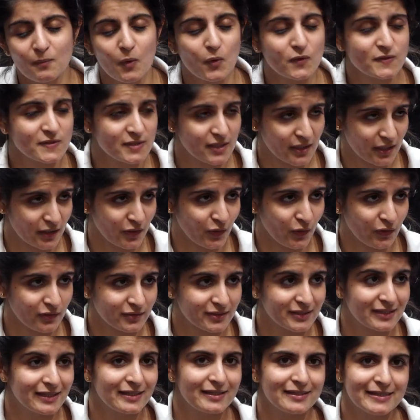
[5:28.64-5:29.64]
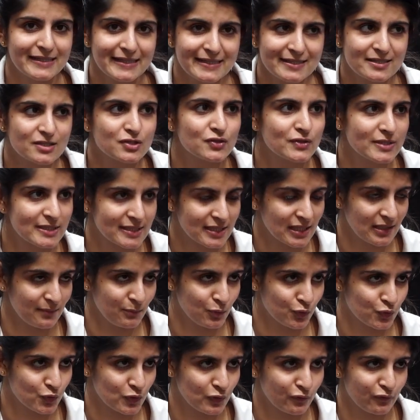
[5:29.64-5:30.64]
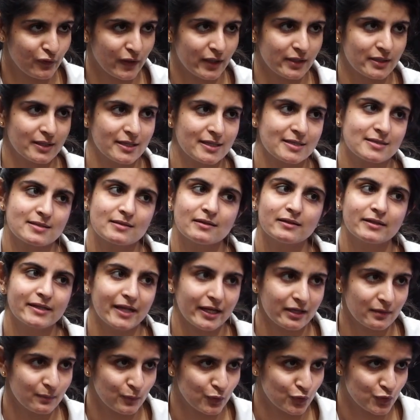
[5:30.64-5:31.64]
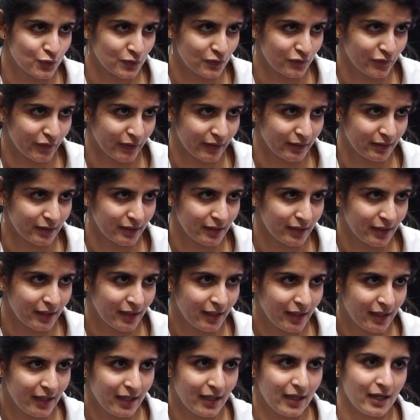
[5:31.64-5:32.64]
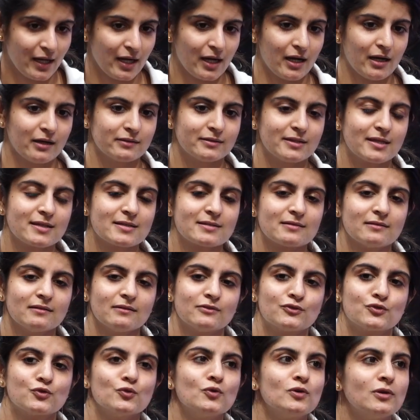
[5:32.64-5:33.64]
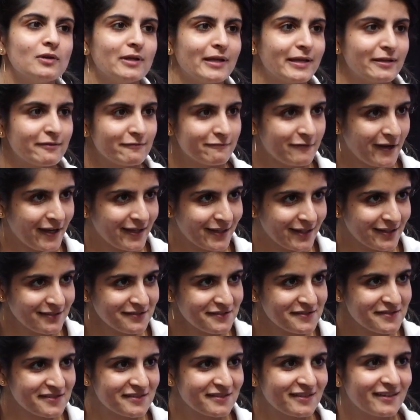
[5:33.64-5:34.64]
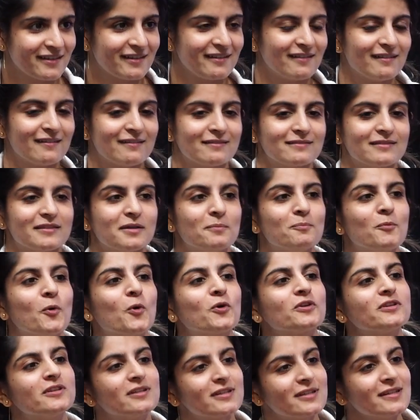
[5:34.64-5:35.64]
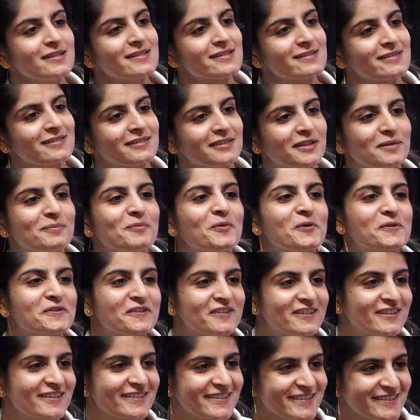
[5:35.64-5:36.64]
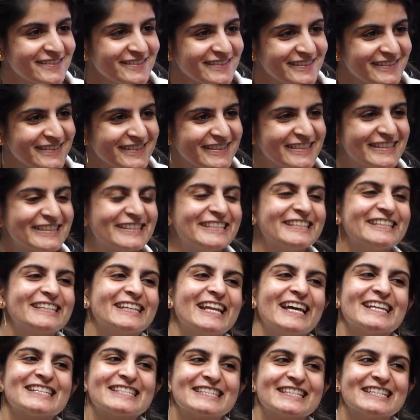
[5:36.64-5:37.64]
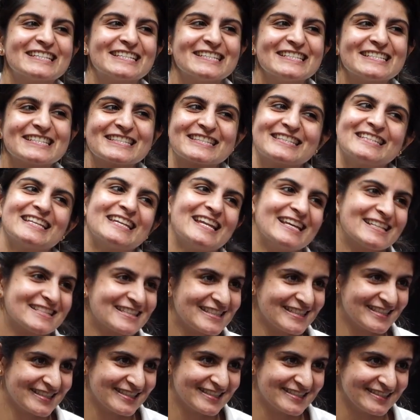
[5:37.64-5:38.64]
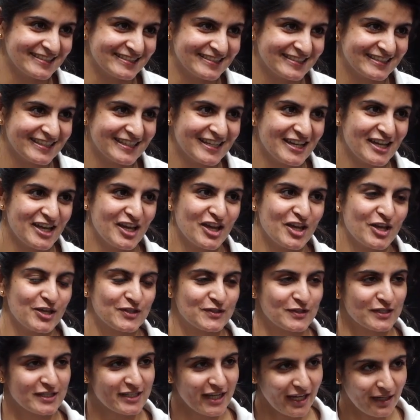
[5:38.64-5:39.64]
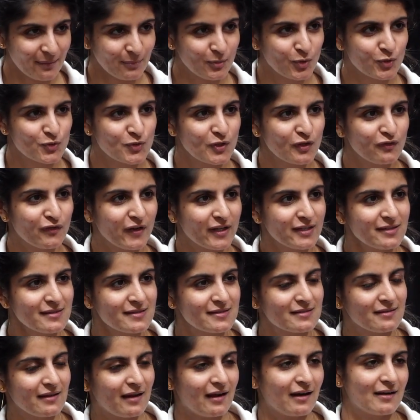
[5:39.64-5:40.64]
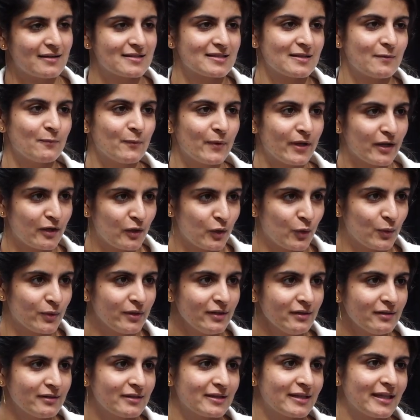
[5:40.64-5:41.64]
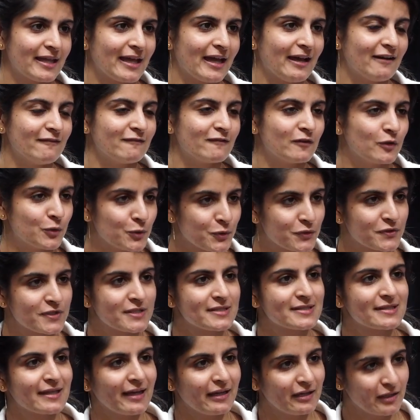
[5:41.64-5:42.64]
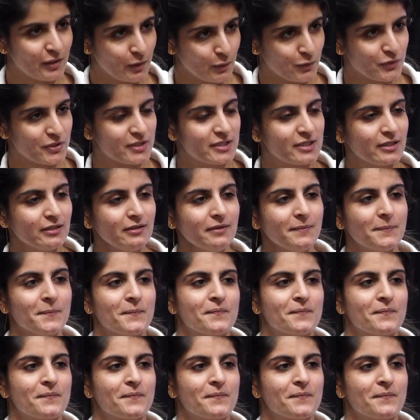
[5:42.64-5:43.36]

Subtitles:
most secure, the least risky mutual fund is the debt mutual fund. There is a rule in finance, the more the risk, the more the return, the less the risk, the less the return. So debt mutual funds are somewhere lower, they have low risk and low return.